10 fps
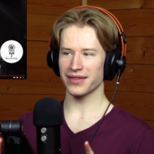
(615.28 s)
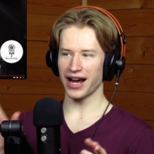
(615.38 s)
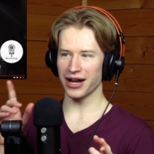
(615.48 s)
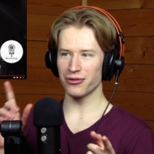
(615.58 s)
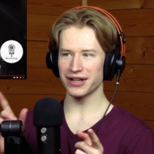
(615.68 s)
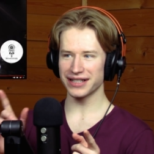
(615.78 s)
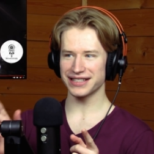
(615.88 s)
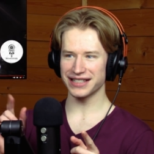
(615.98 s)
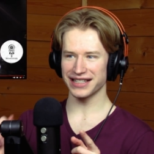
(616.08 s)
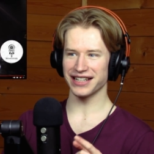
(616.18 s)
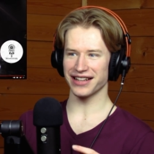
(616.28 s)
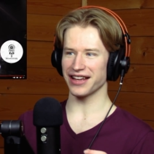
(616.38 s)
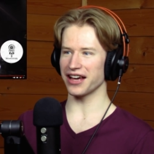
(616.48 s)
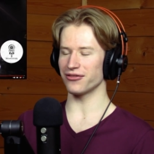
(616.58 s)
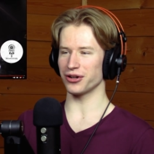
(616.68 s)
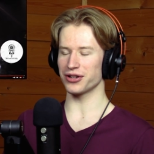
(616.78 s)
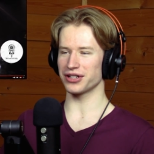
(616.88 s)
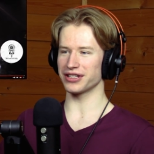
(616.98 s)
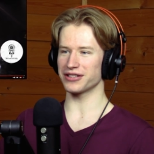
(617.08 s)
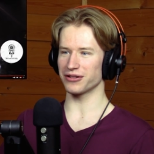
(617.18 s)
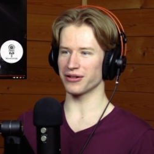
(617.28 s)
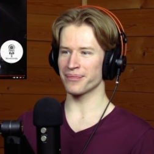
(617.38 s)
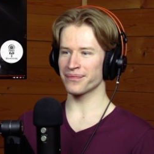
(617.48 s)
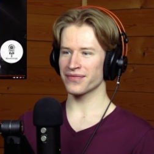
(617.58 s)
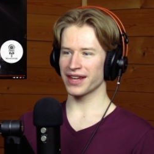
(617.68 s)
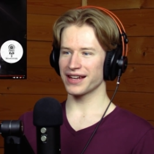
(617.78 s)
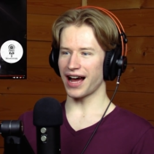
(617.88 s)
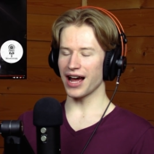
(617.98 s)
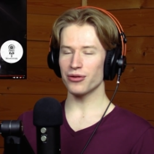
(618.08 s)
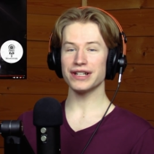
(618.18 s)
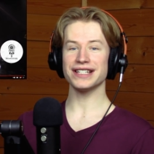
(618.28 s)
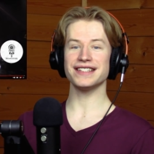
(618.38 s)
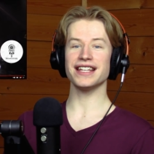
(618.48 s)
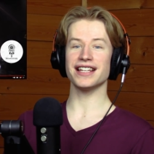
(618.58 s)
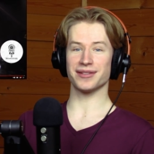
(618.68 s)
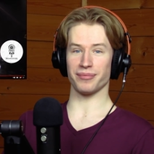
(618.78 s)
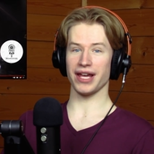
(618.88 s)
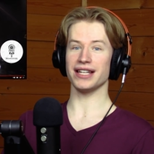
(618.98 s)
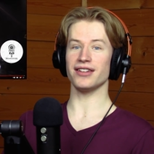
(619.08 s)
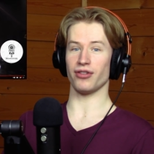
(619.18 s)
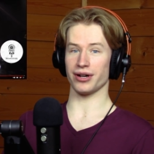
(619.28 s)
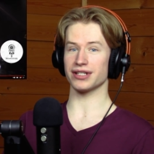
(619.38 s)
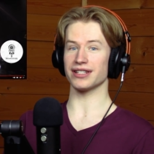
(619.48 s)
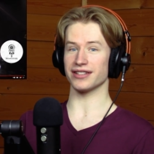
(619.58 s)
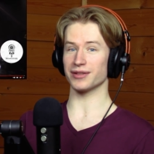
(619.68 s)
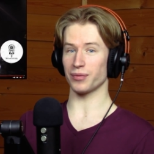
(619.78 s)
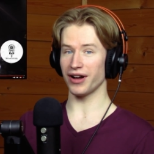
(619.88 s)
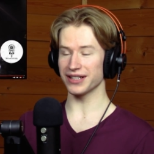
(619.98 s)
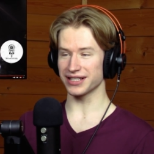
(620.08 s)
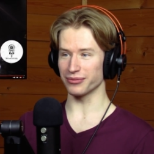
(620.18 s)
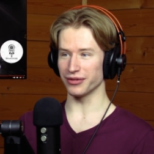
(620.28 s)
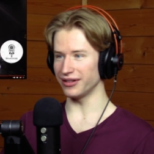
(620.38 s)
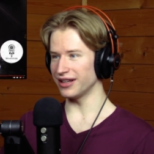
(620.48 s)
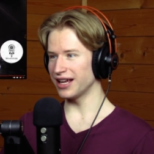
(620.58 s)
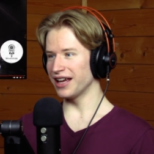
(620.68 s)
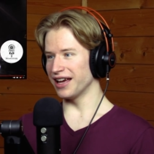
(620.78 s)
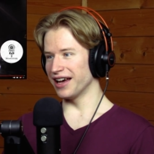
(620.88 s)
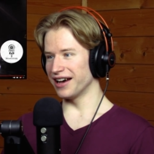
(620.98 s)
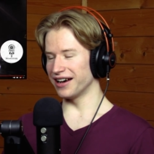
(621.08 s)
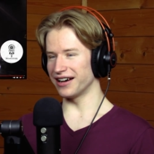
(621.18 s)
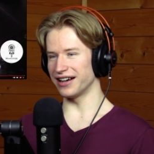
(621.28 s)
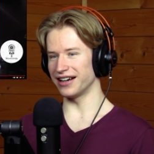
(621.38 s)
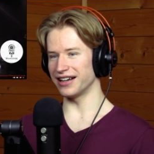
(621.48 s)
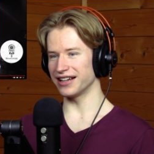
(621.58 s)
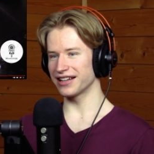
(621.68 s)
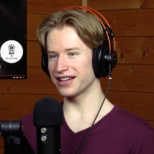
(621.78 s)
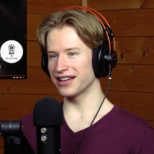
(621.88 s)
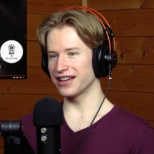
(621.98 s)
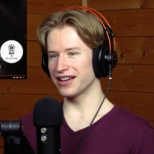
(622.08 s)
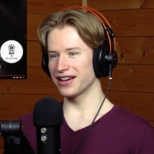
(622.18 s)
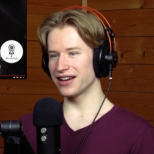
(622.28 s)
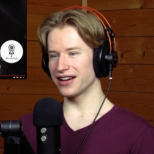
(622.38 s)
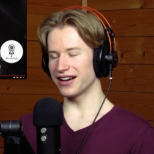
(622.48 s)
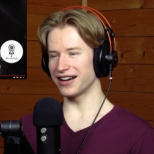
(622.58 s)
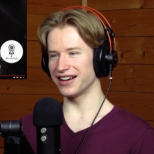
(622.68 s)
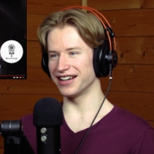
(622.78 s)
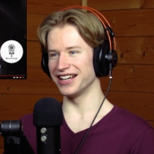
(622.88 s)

I want to see that version too. I want to see as many versions as possible. Uh, uh,